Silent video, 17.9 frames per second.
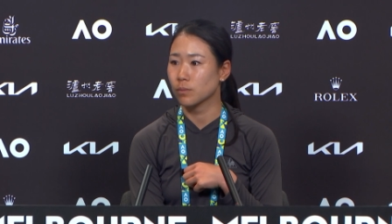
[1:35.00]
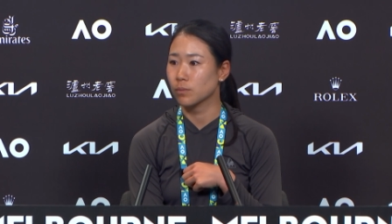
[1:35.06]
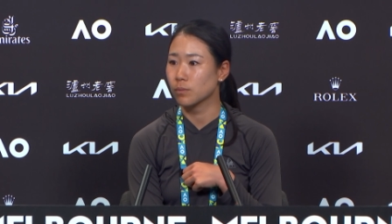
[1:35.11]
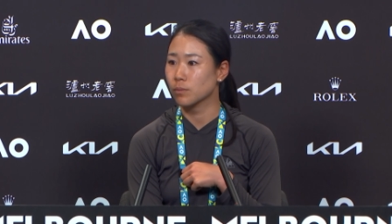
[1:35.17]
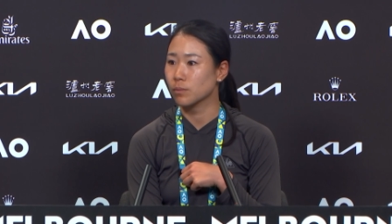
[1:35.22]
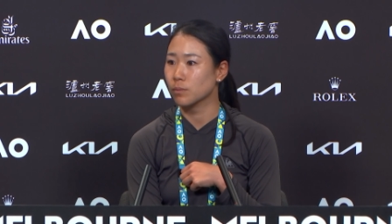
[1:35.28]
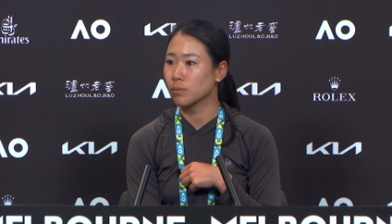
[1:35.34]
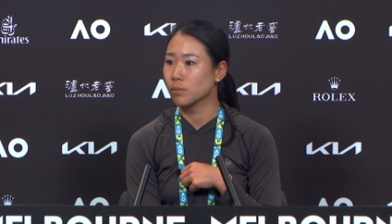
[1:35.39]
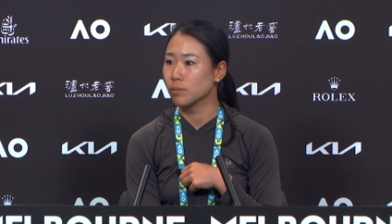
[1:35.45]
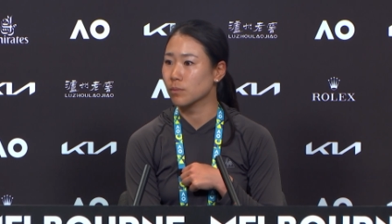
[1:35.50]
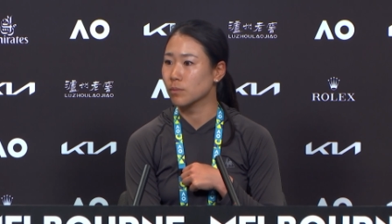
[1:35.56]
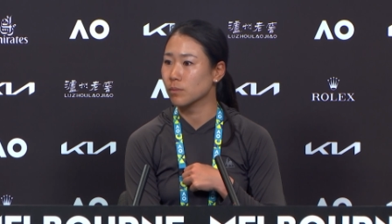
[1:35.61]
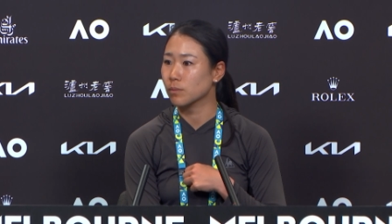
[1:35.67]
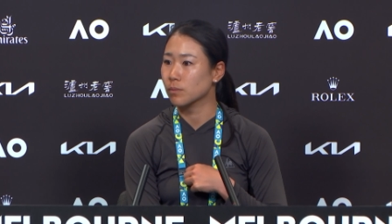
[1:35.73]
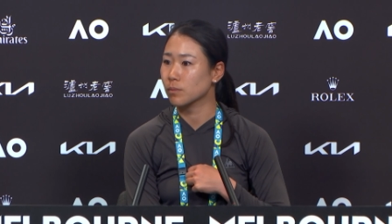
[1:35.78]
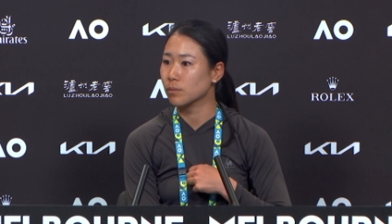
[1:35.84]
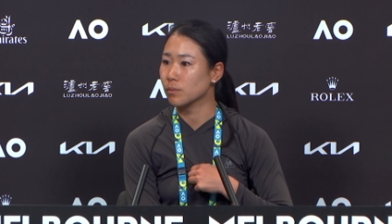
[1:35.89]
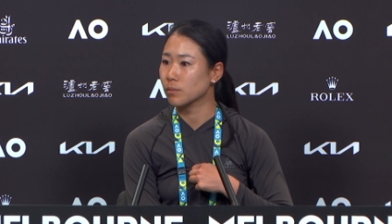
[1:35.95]
the rest of your
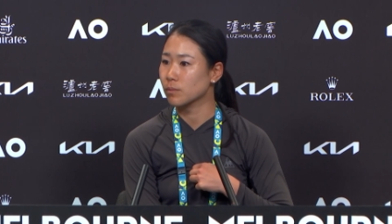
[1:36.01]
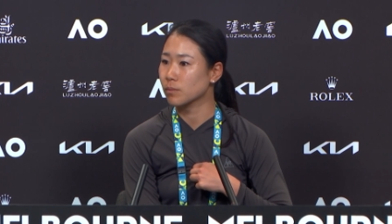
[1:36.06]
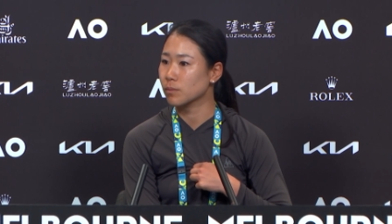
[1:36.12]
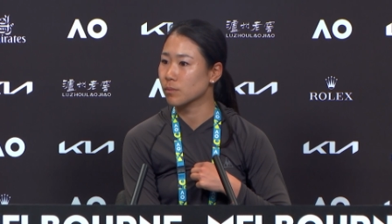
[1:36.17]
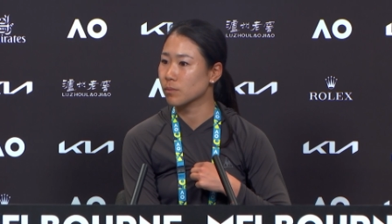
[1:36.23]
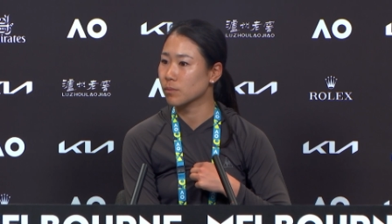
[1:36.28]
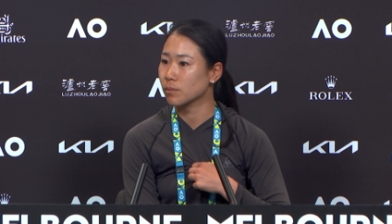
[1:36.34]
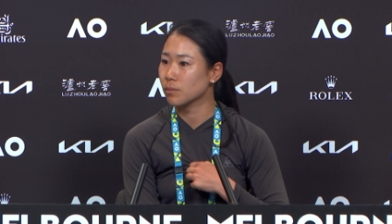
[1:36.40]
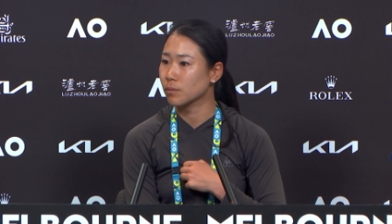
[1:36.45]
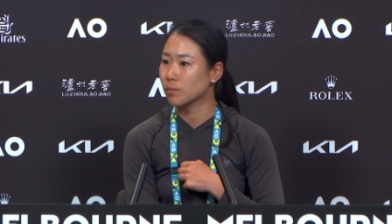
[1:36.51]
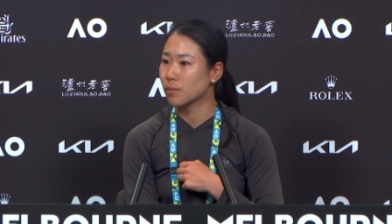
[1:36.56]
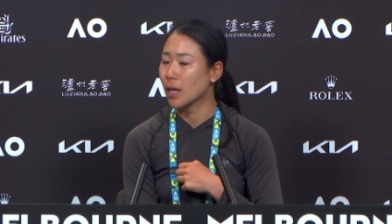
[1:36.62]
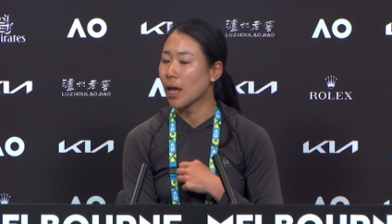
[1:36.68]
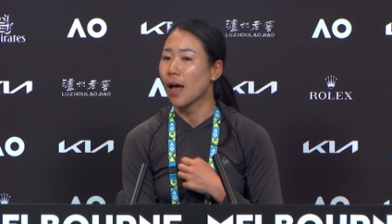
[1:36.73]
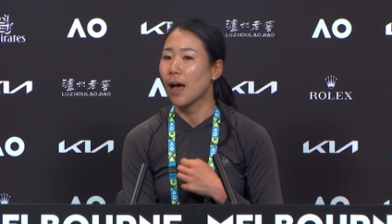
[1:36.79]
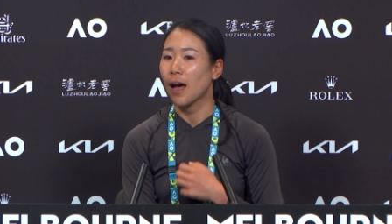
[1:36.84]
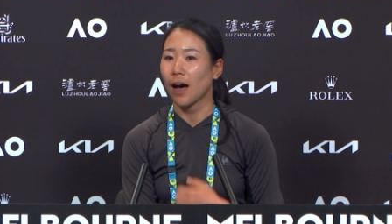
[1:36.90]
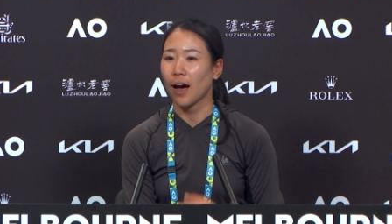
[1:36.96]
time in Melbourne?
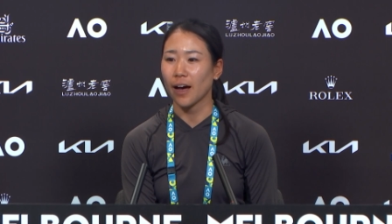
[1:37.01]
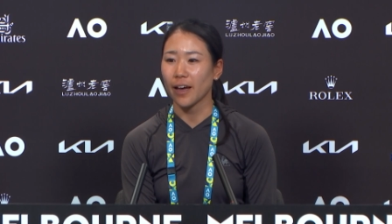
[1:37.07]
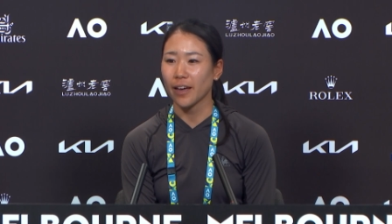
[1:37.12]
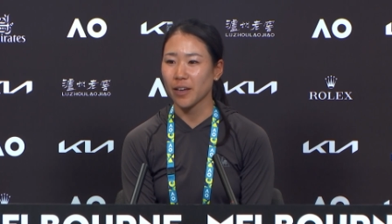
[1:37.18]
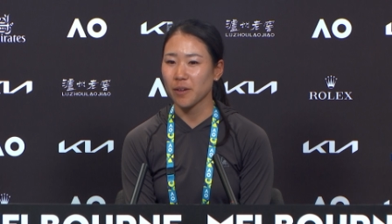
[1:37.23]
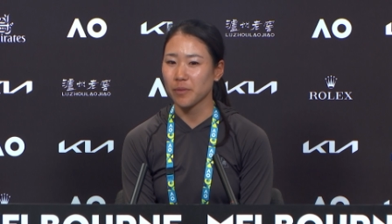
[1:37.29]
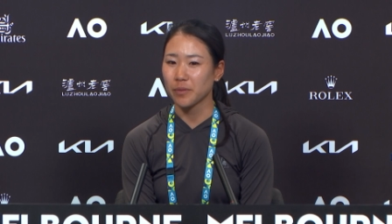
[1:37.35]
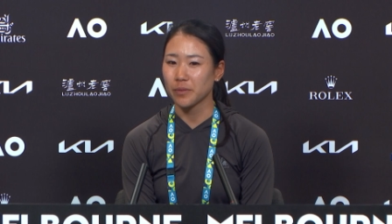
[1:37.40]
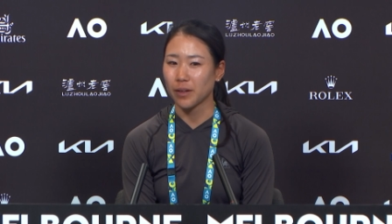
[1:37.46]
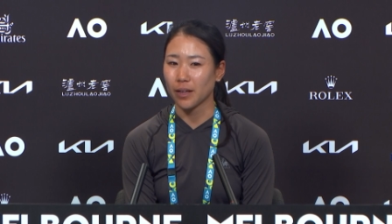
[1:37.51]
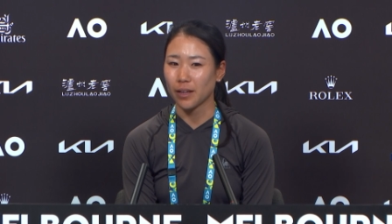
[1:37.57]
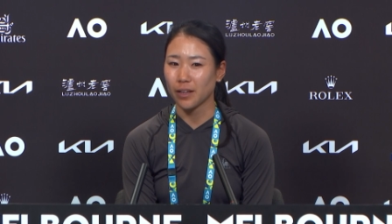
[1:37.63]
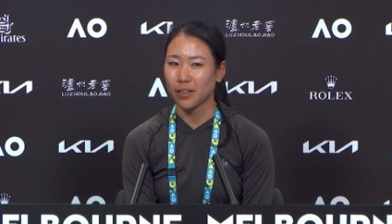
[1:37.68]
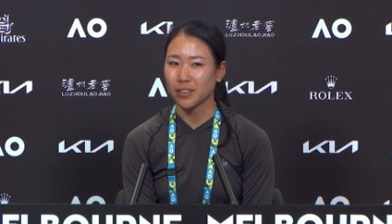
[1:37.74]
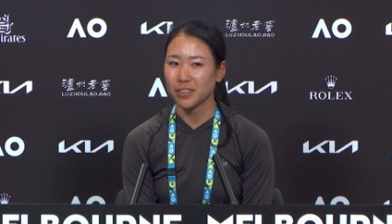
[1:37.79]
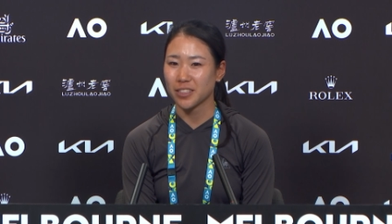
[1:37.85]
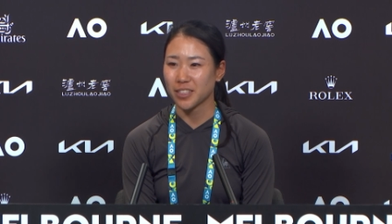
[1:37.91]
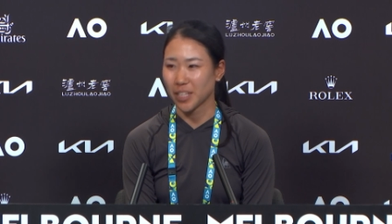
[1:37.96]
I have
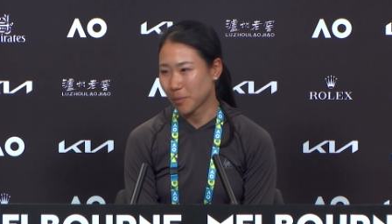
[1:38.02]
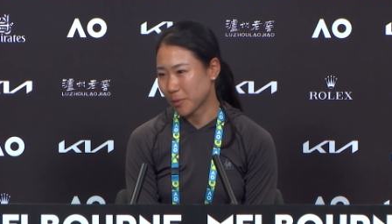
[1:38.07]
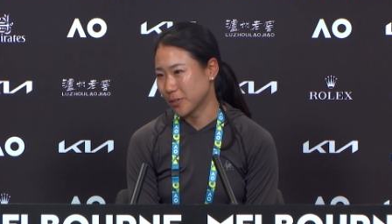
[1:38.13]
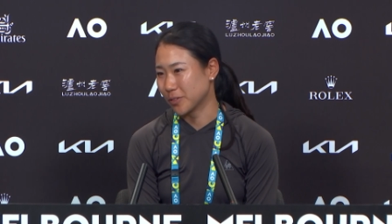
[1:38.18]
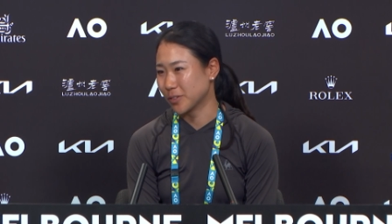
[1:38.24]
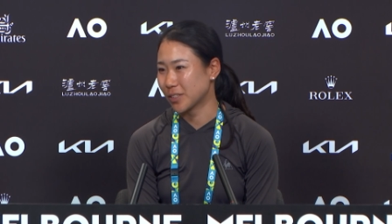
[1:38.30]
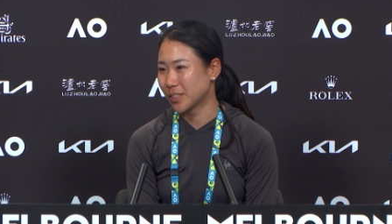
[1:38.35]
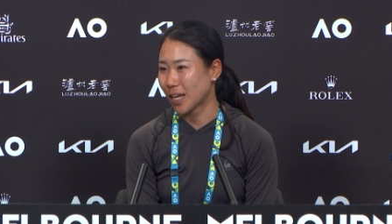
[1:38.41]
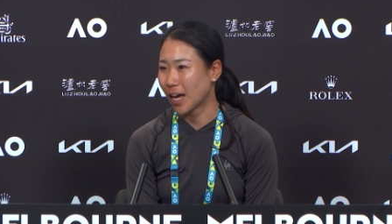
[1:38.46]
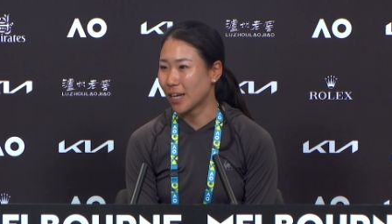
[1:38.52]
doubles.